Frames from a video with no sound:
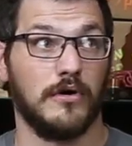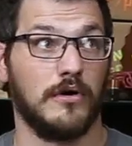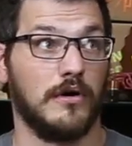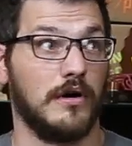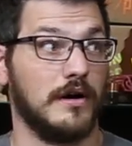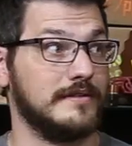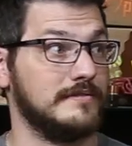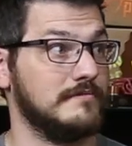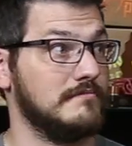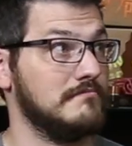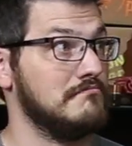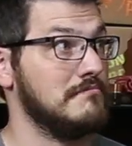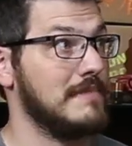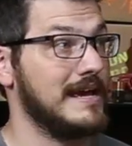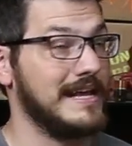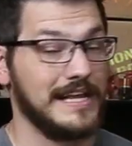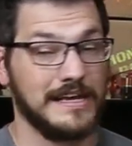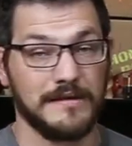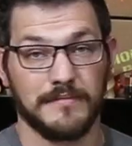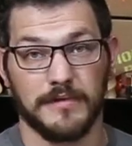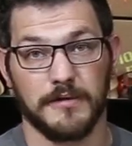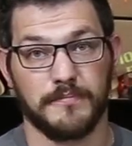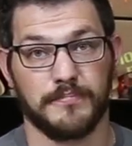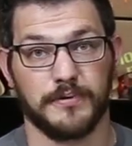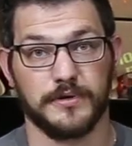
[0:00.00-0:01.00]
on many
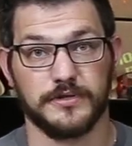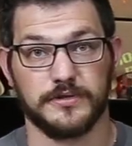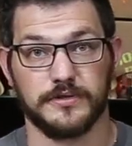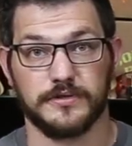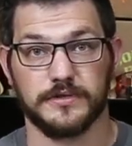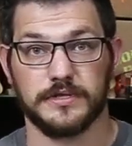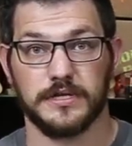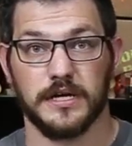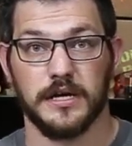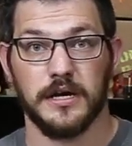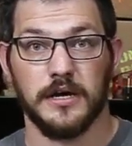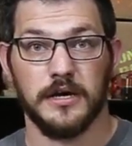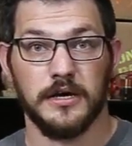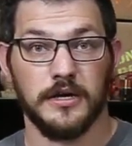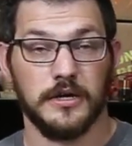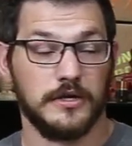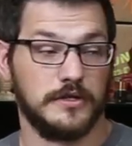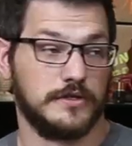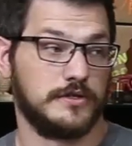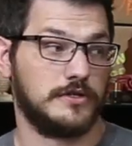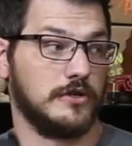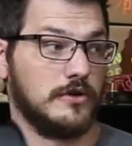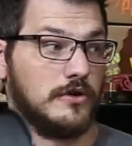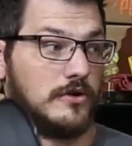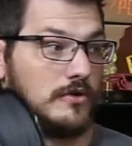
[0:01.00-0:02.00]
of my printers.
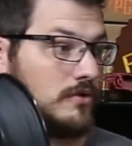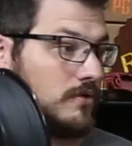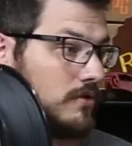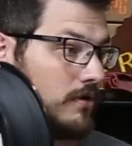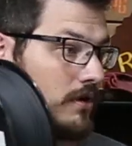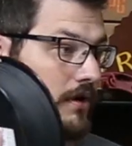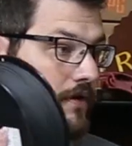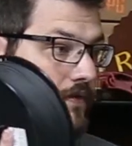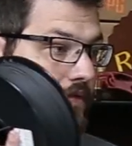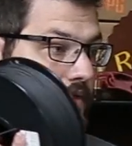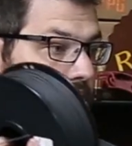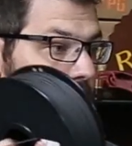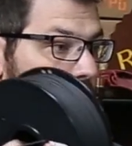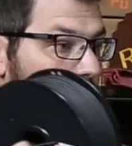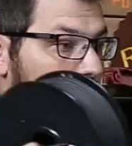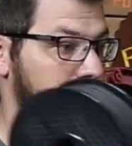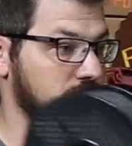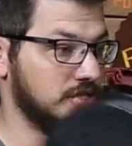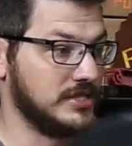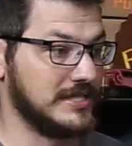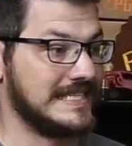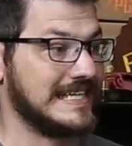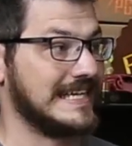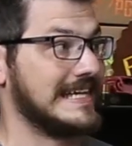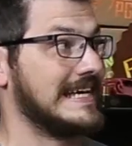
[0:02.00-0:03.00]
So on the
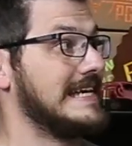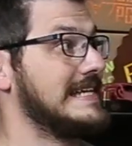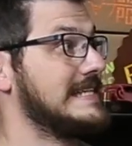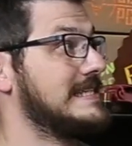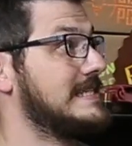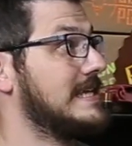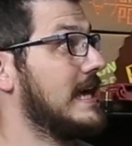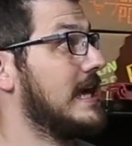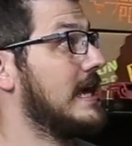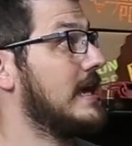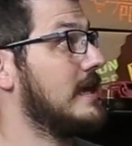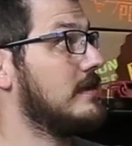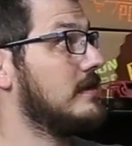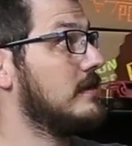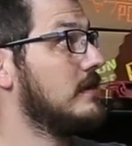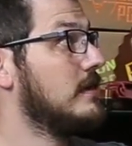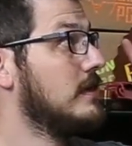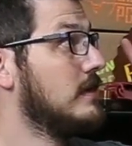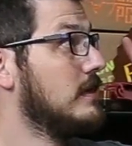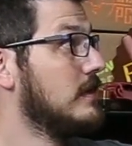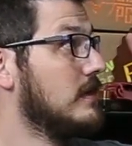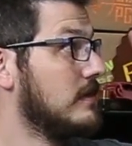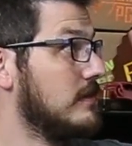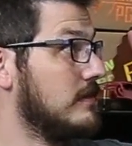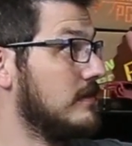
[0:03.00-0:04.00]
Geeetech A10,
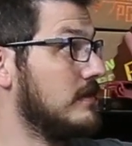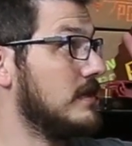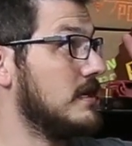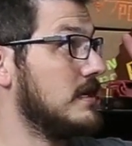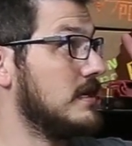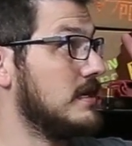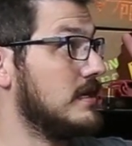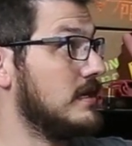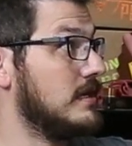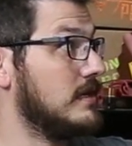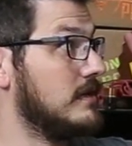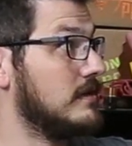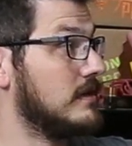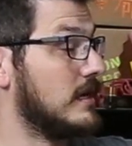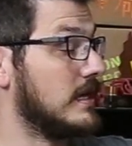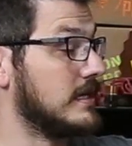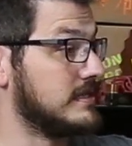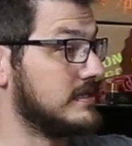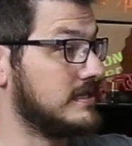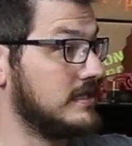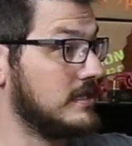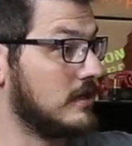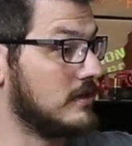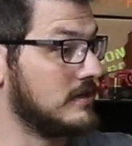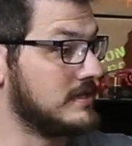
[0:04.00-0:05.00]
the uh,
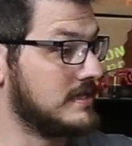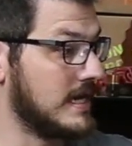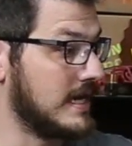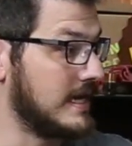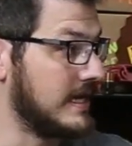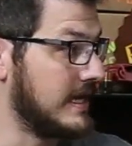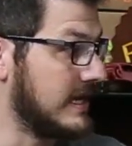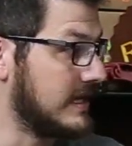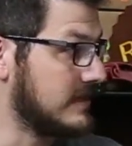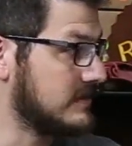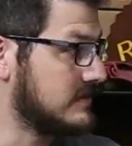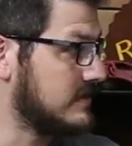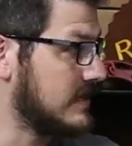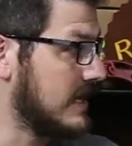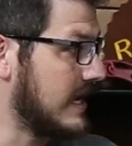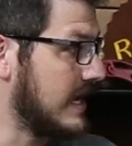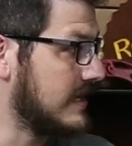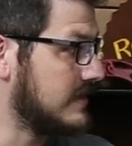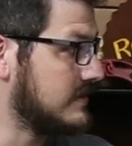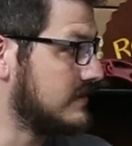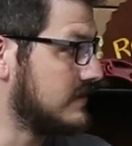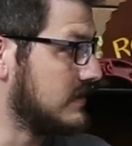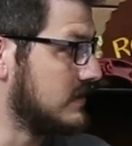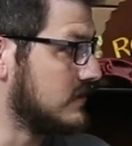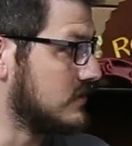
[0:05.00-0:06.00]
CR10S
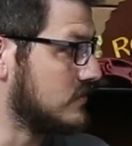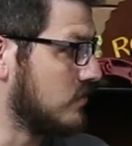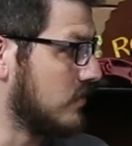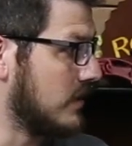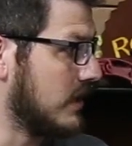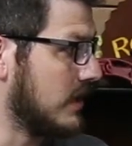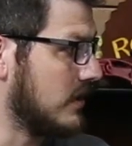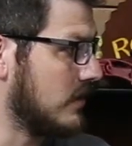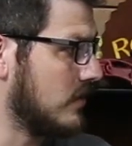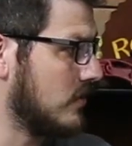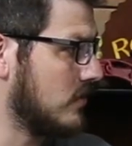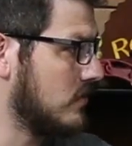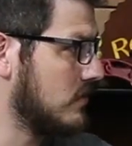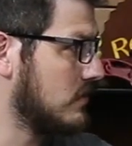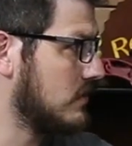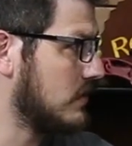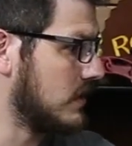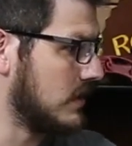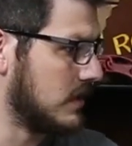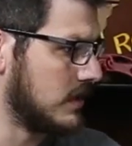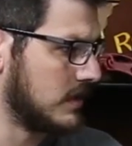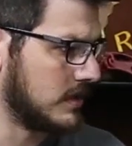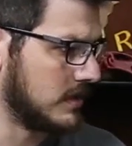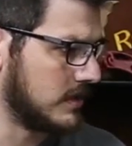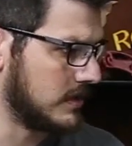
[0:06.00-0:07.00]
has it as well.
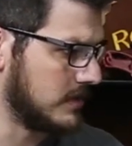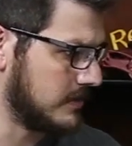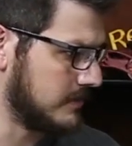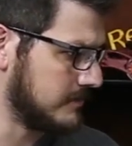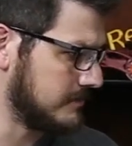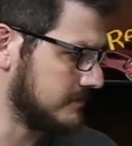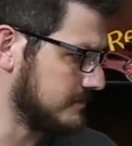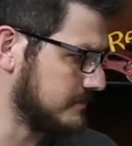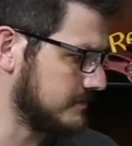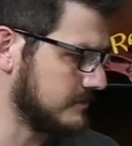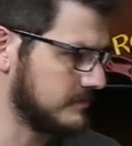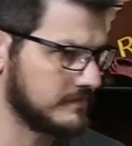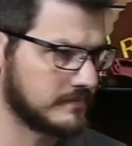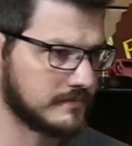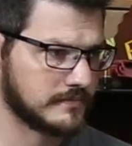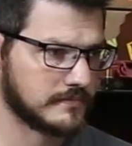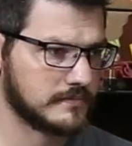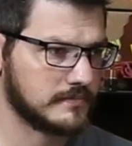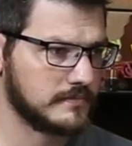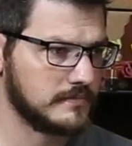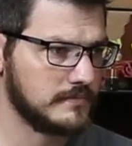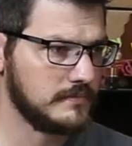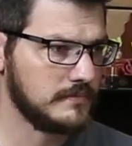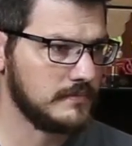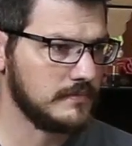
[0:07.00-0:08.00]
Um,
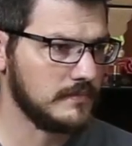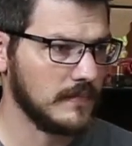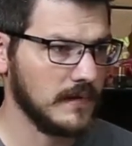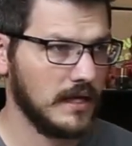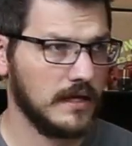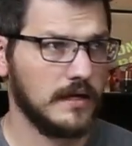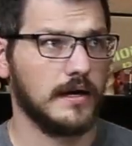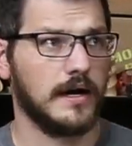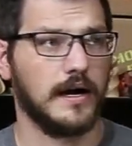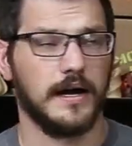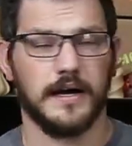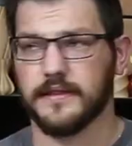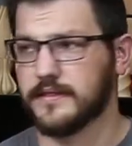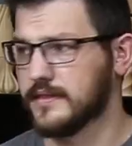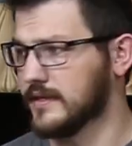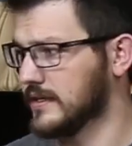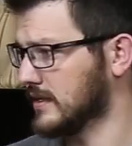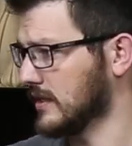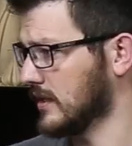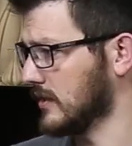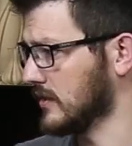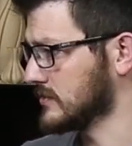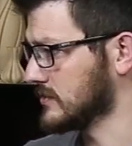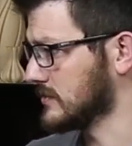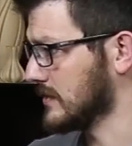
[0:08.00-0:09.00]
I think
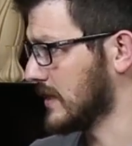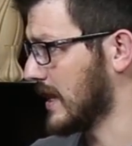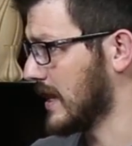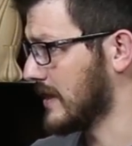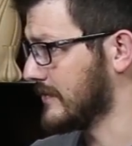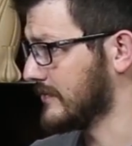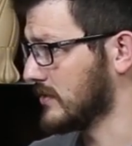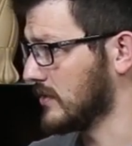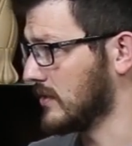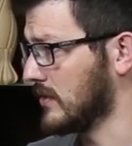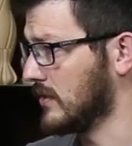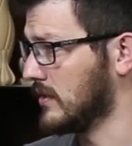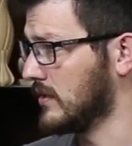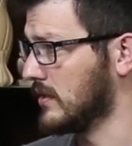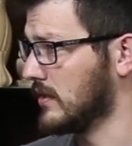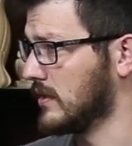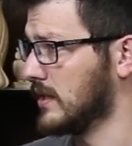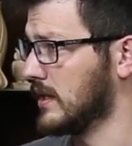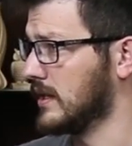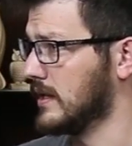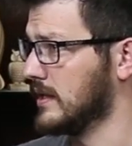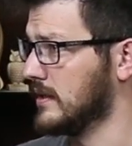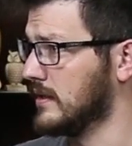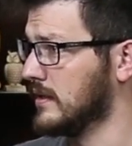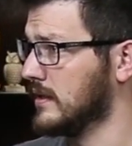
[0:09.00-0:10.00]
I also have it
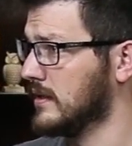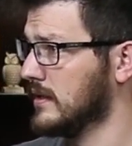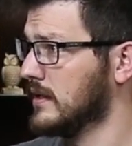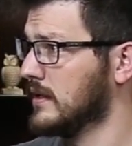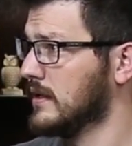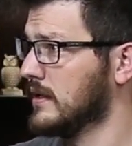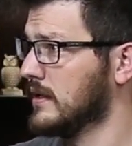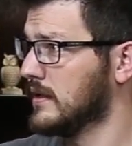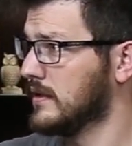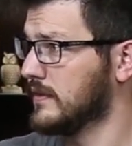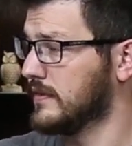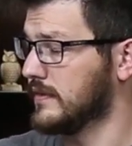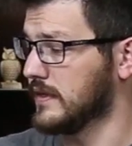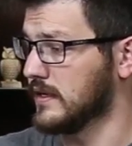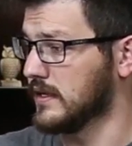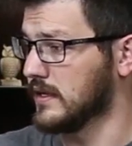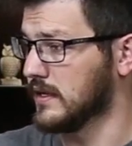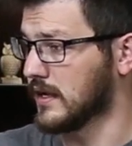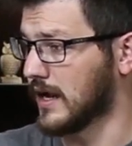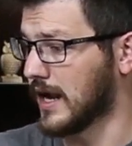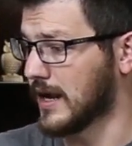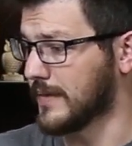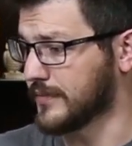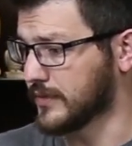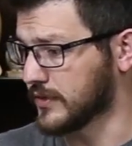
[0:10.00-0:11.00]
on the
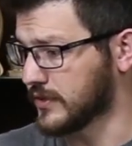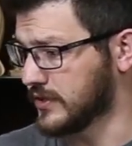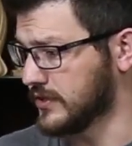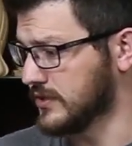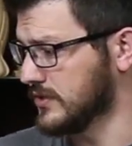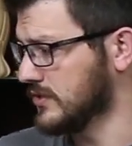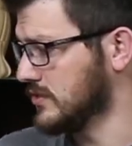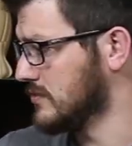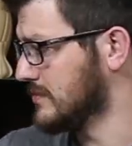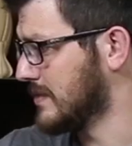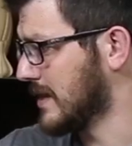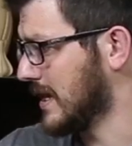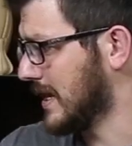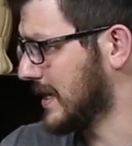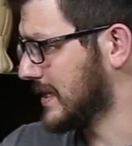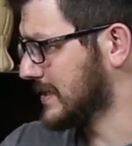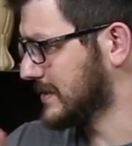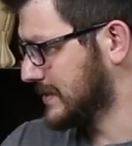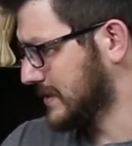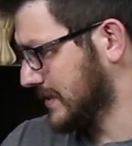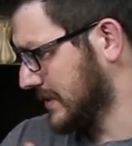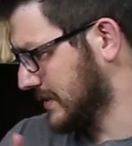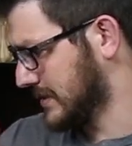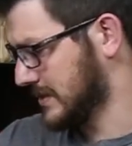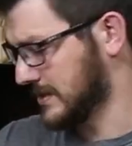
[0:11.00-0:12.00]
Hypercube
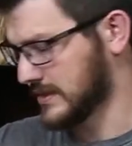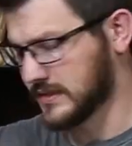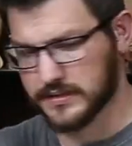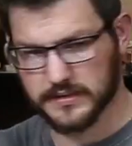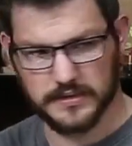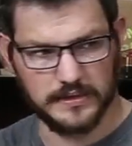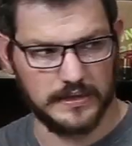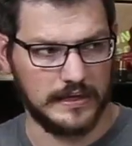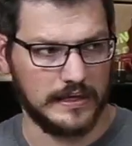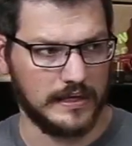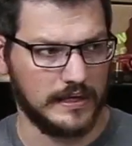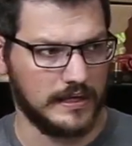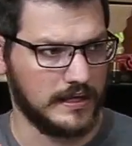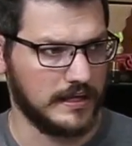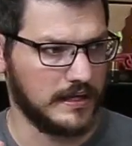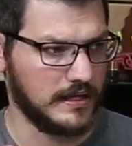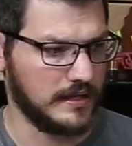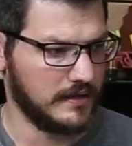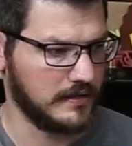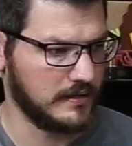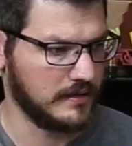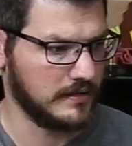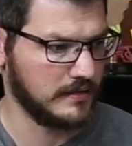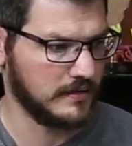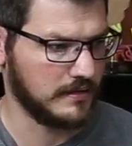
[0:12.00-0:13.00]
has it
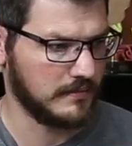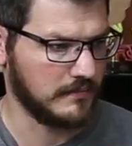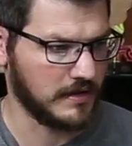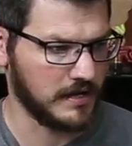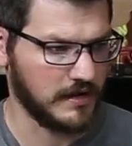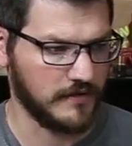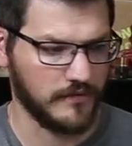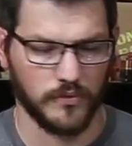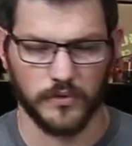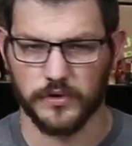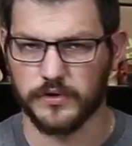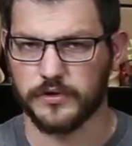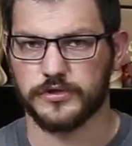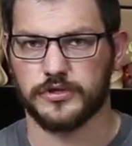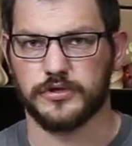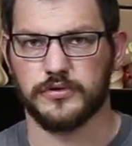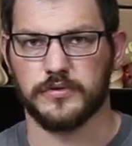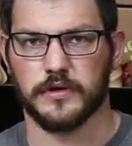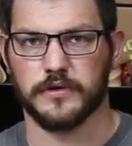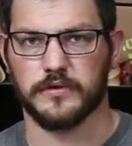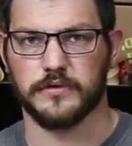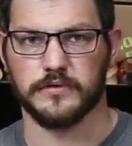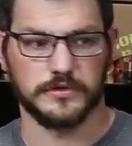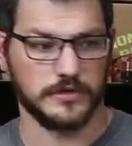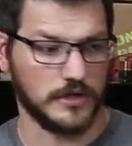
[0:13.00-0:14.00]
and I might have one or
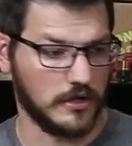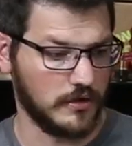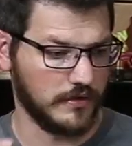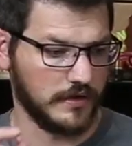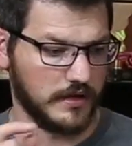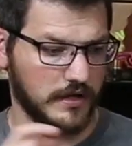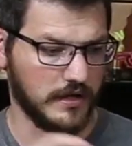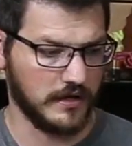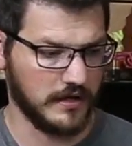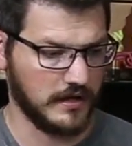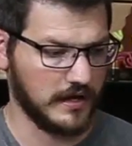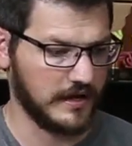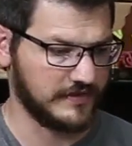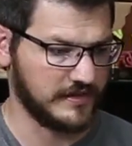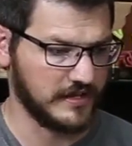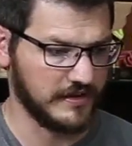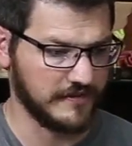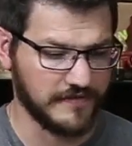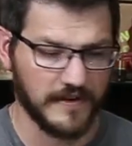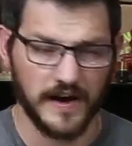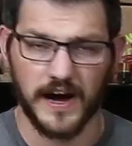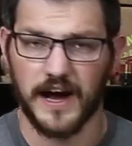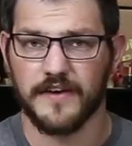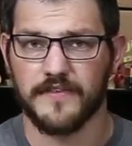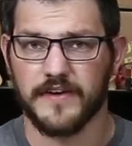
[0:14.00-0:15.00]
two others. Oh, the
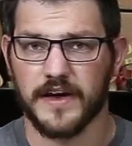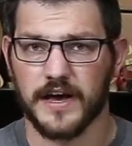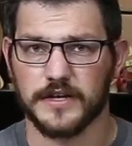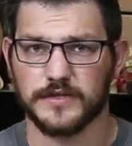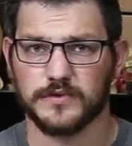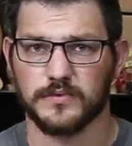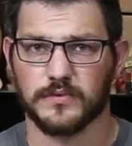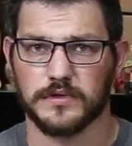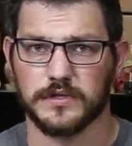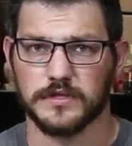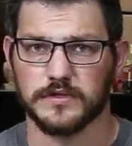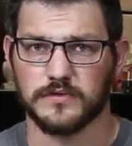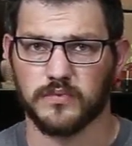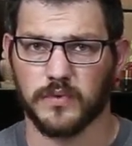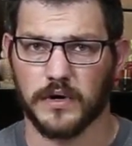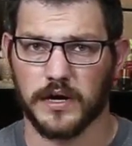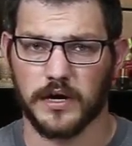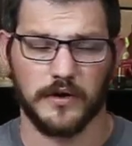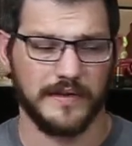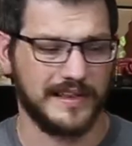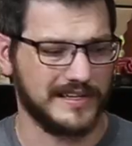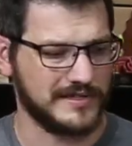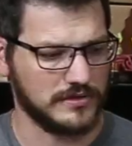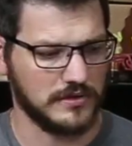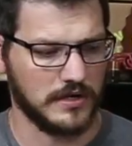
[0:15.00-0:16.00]
FT5 has one as
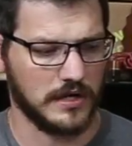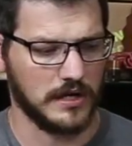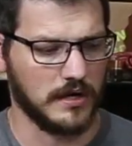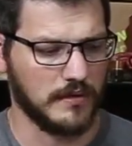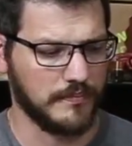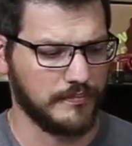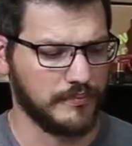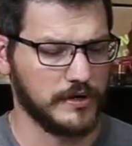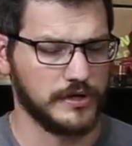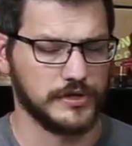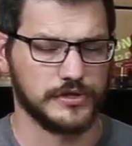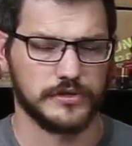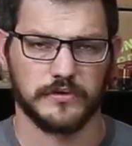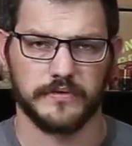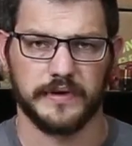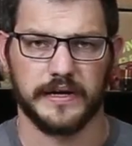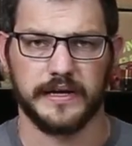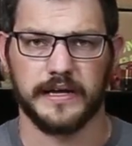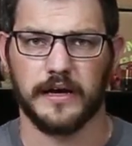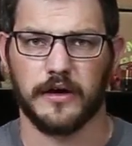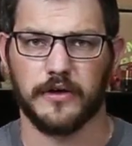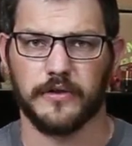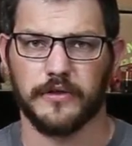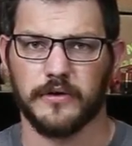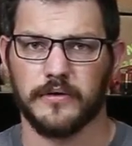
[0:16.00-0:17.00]
well. That's not operational right
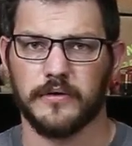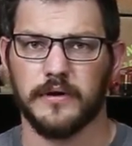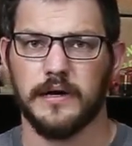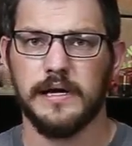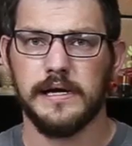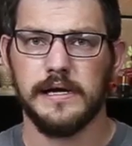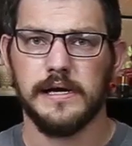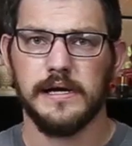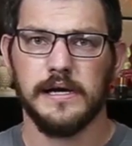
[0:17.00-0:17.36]
now though.